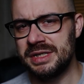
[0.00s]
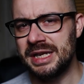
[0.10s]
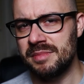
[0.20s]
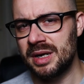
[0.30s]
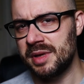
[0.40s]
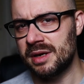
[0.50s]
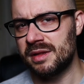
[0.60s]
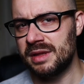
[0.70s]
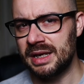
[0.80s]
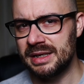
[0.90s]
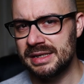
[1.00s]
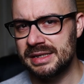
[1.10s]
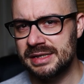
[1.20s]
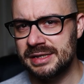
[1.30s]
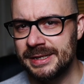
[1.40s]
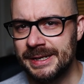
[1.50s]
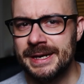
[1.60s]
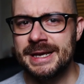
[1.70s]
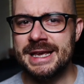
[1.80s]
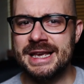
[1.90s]
13 millimeter thickness
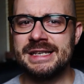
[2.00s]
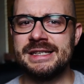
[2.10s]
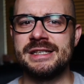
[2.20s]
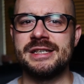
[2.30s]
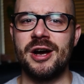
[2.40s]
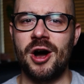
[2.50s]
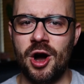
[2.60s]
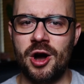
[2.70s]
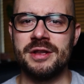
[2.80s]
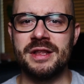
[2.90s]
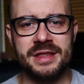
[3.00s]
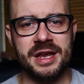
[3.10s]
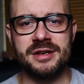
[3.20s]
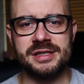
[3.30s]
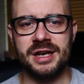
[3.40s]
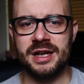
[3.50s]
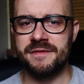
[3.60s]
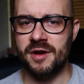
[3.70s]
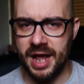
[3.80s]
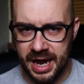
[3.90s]
is on the thicker side
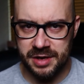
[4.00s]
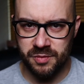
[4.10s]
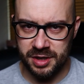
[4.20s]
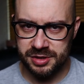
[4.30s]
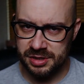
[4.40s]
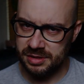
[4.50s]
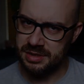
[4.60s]
for any watch,